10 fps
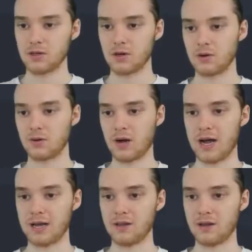So
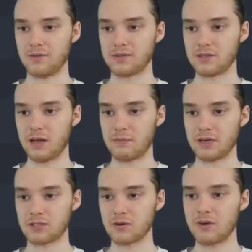I love
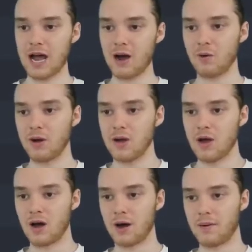celebrity. So now,
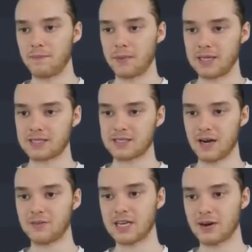um,
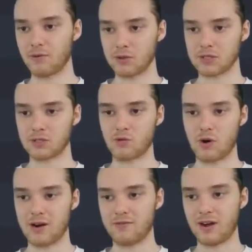instead of saying roses are
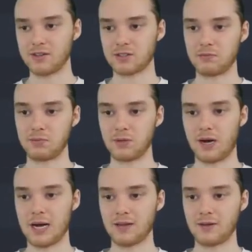red, violets are blue, I